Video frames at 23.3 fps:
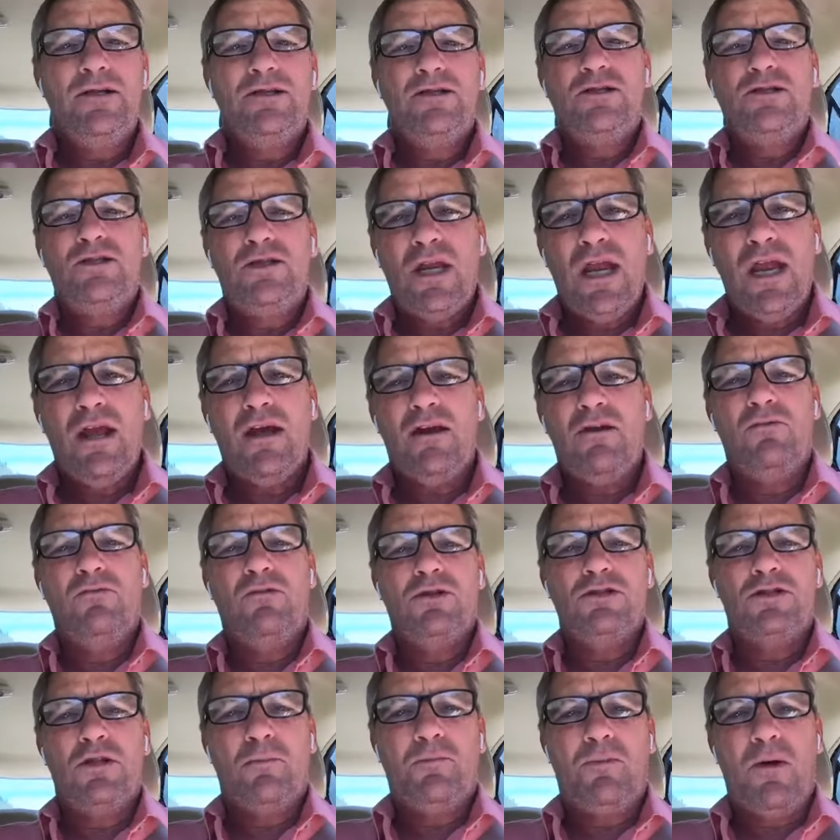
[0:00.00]
Sin
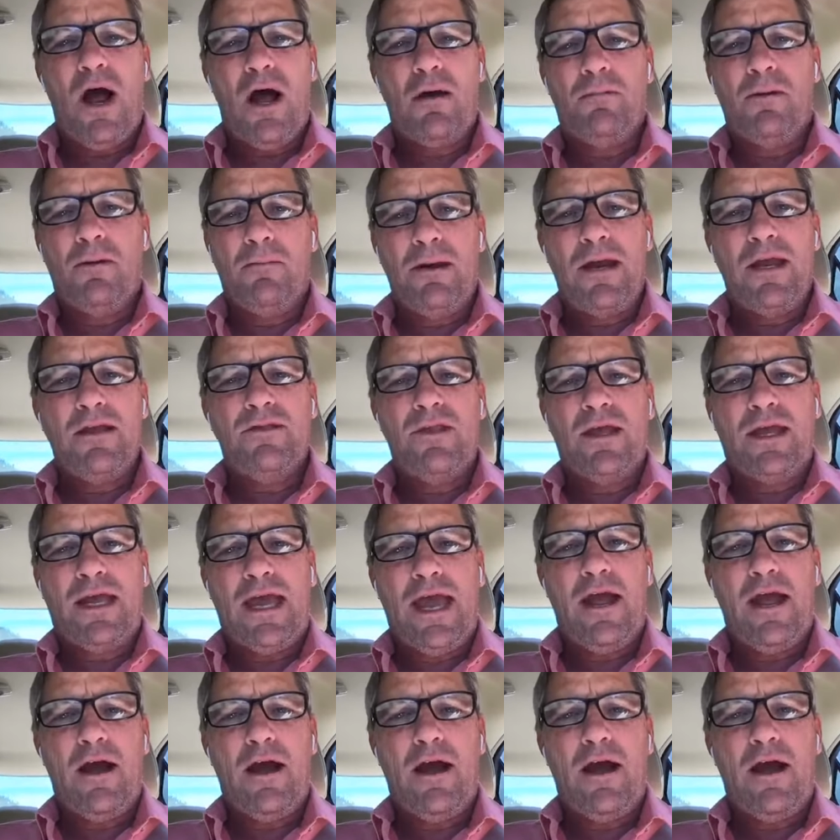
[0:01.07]
was the problem in the
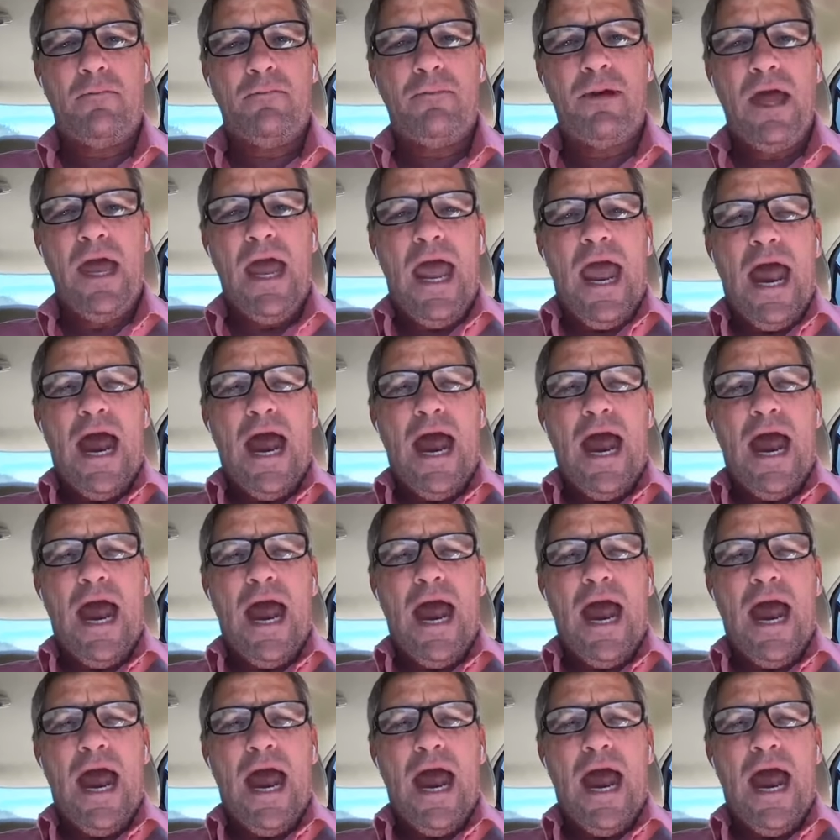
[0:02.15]
camp.